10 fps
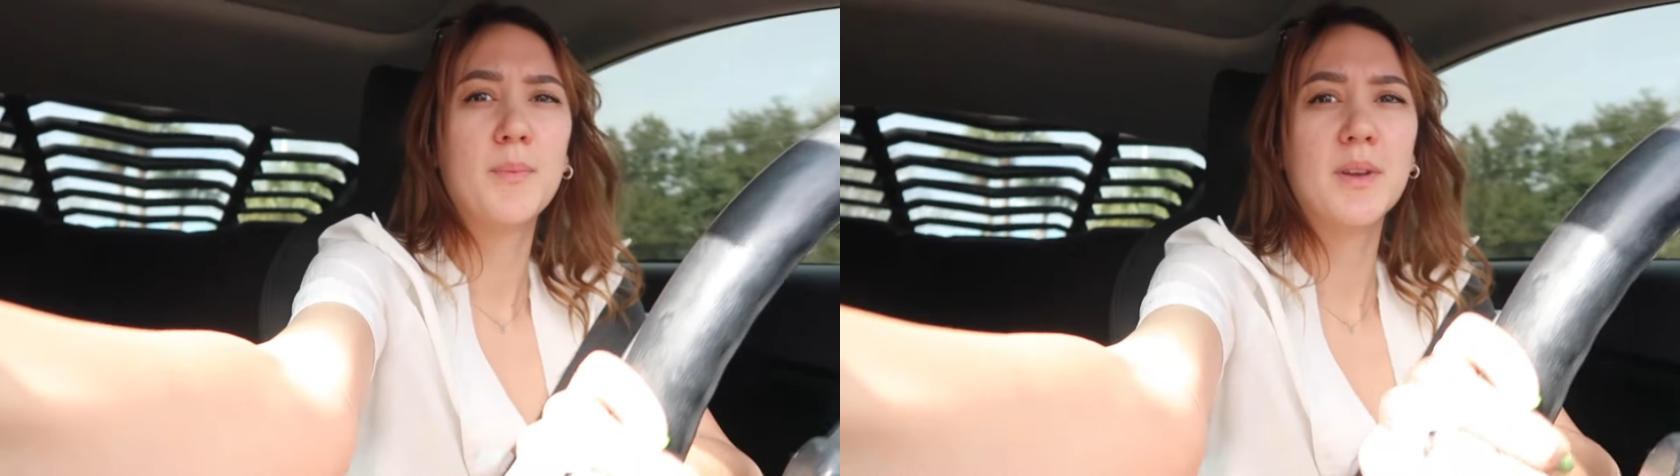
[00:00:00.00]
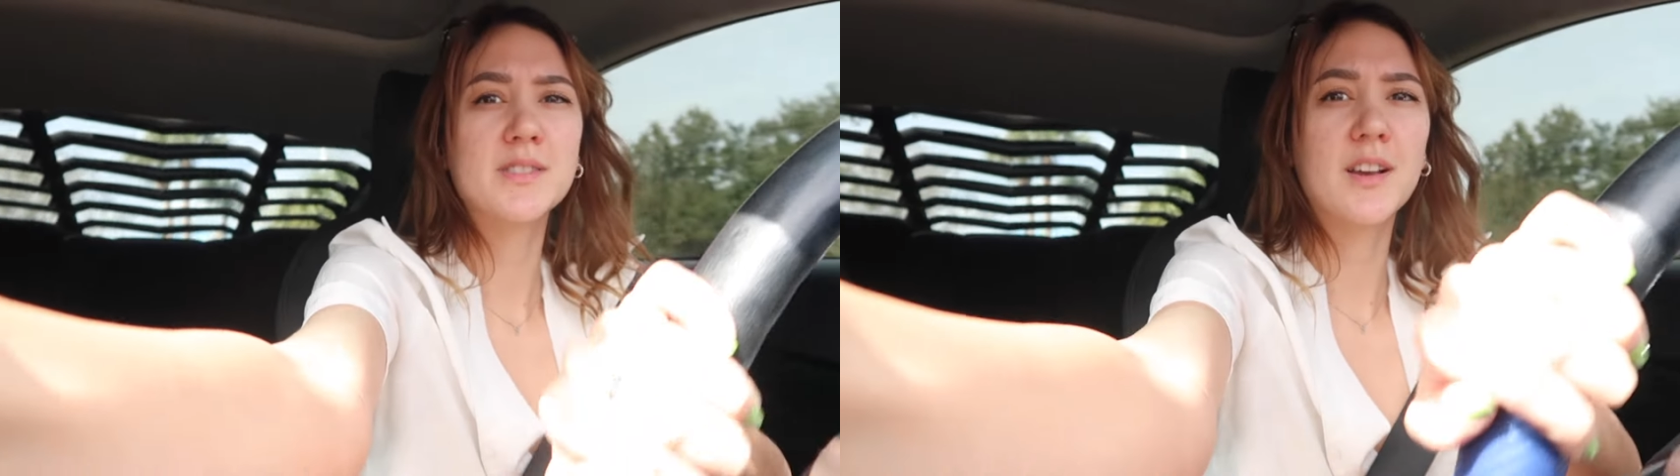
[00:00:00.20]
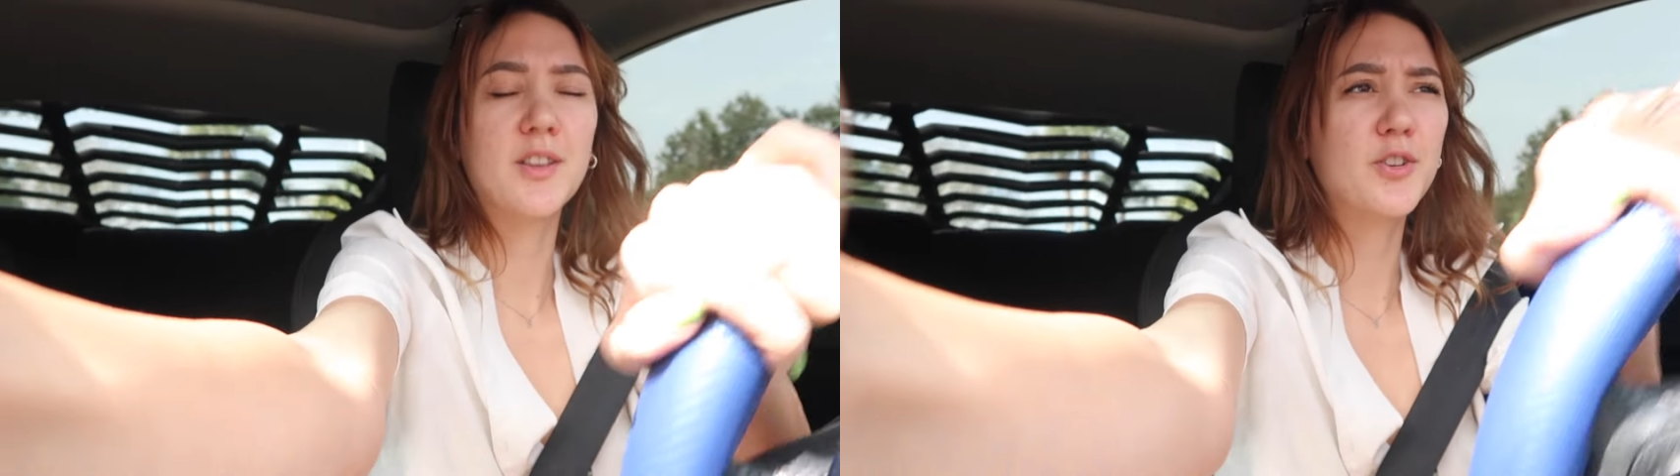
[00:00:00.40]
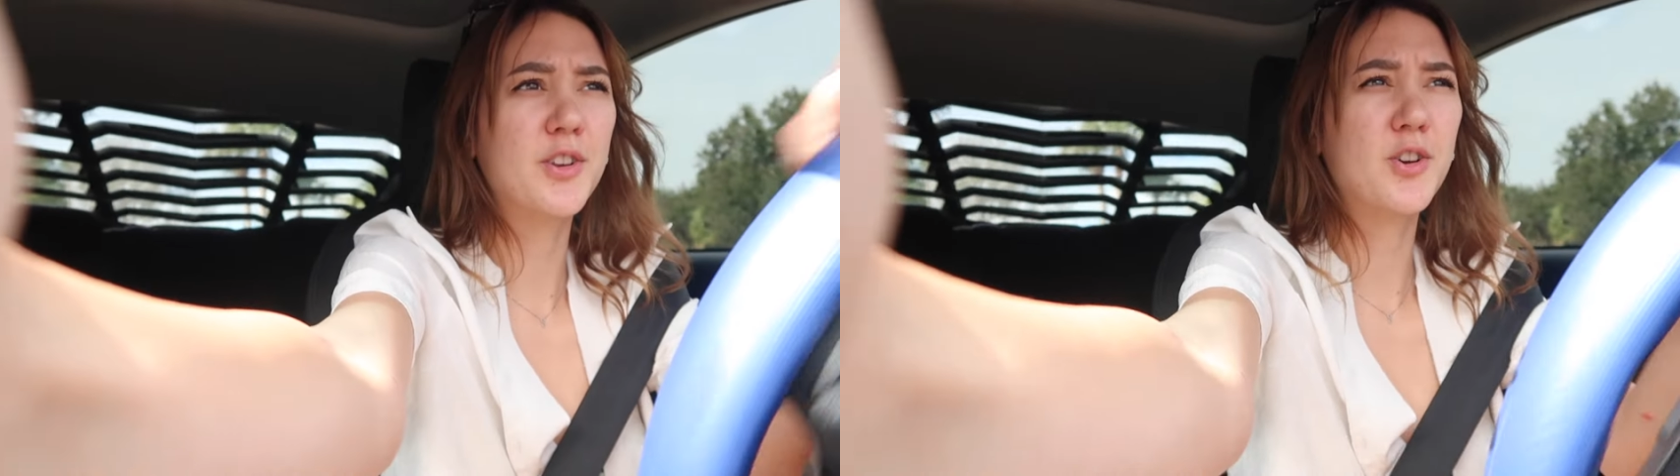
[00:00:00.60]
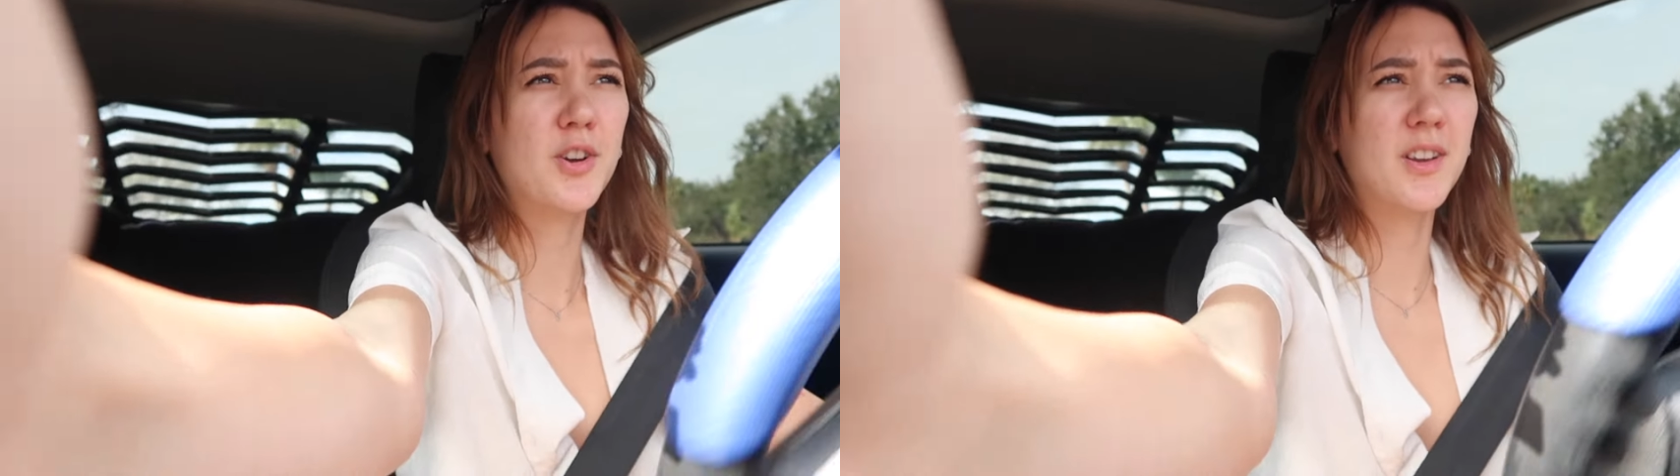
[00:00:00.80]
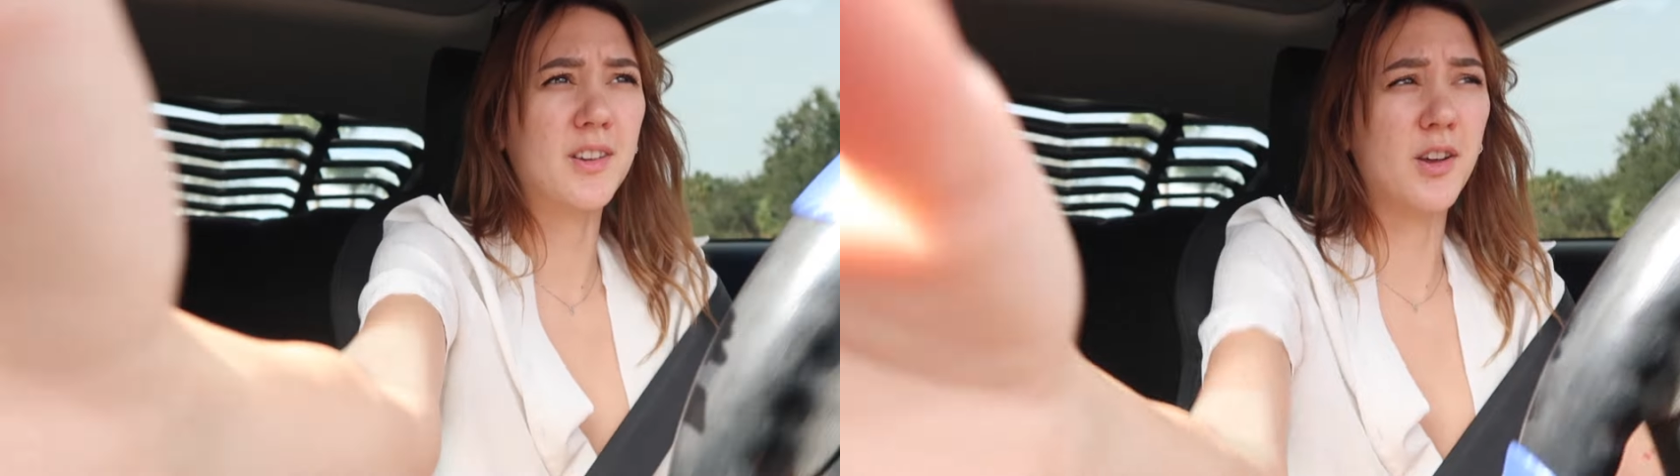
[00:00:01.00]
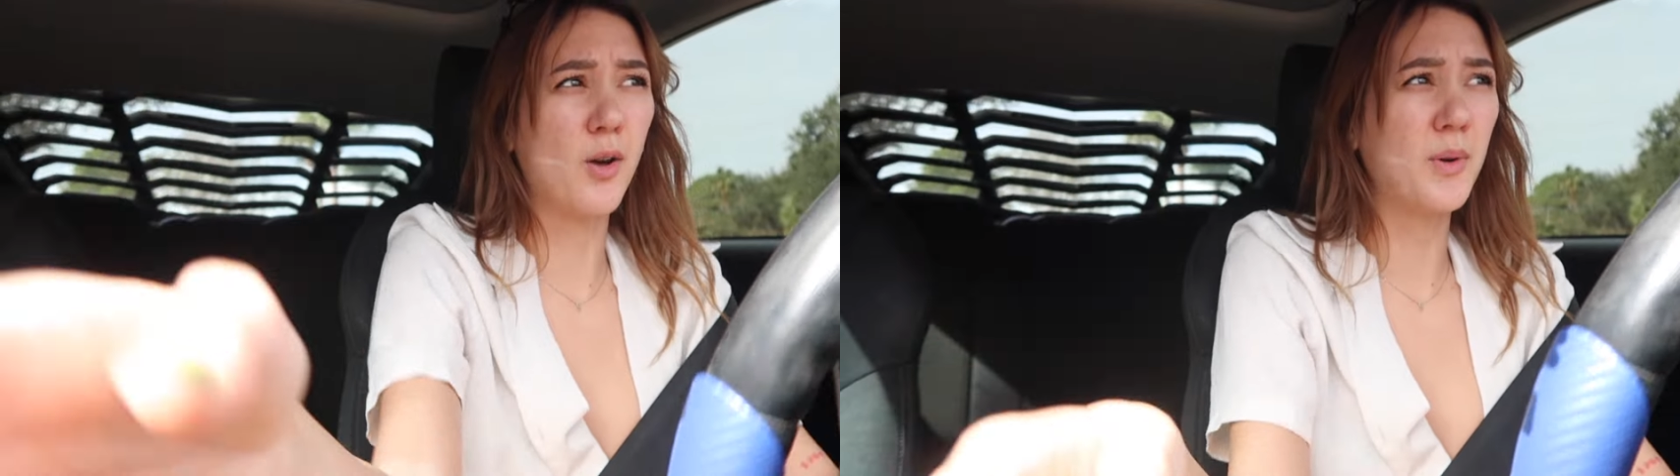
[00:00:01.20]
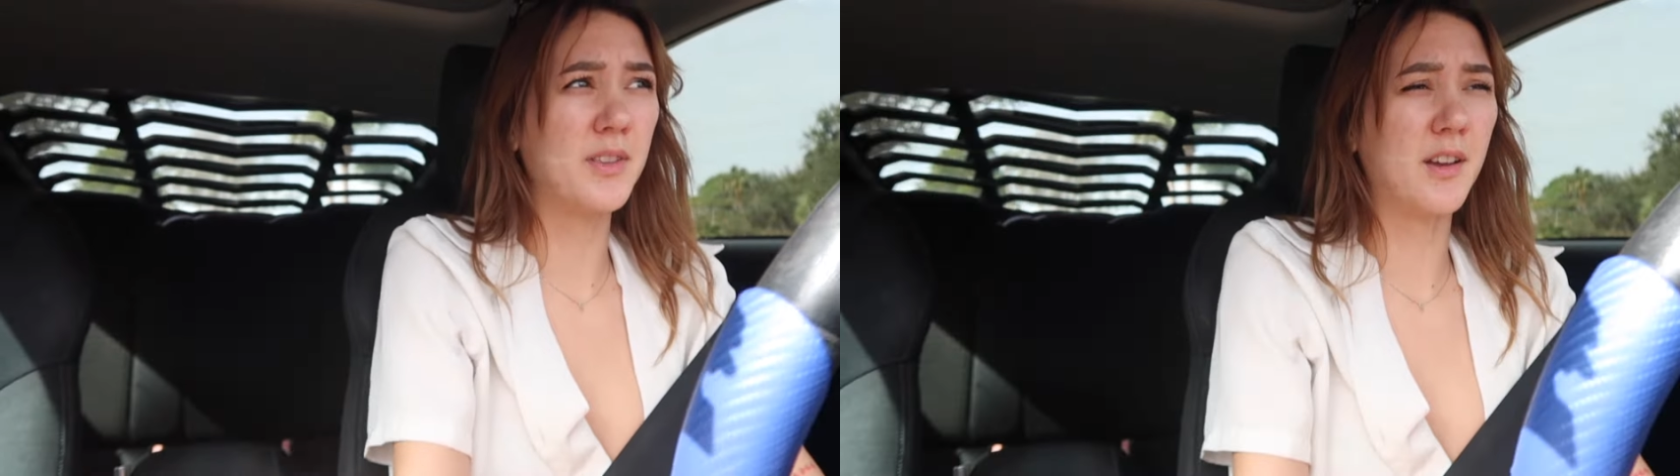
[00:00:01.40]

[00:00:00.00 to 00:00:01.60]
because I literally couldn't go in